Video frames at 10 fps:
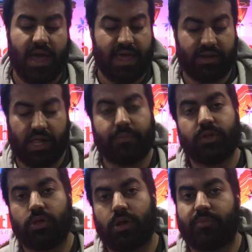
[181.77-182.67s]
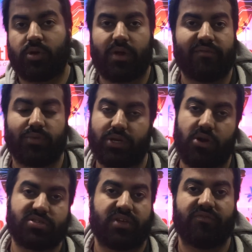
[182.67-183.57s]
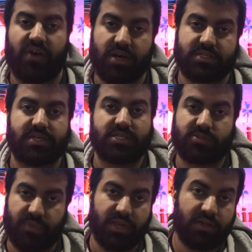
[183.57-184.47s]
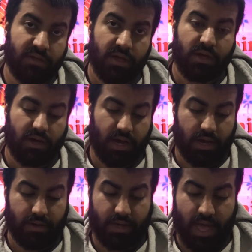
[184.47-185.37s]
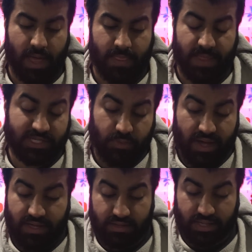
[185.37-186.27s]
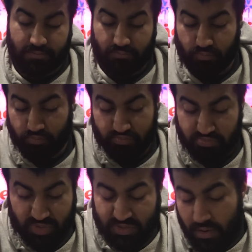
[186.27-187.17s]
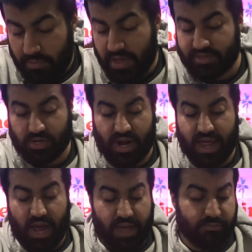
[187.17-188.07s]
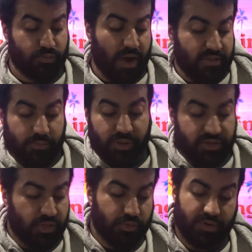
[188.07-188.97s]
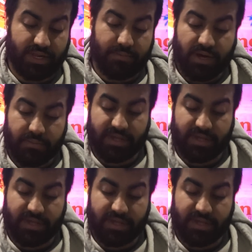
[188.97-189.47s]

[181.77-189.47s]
and it'll help you load up your grave for cards like Foxy and Spinny, and that's why we play this card. I'd rather play the 3 Debug,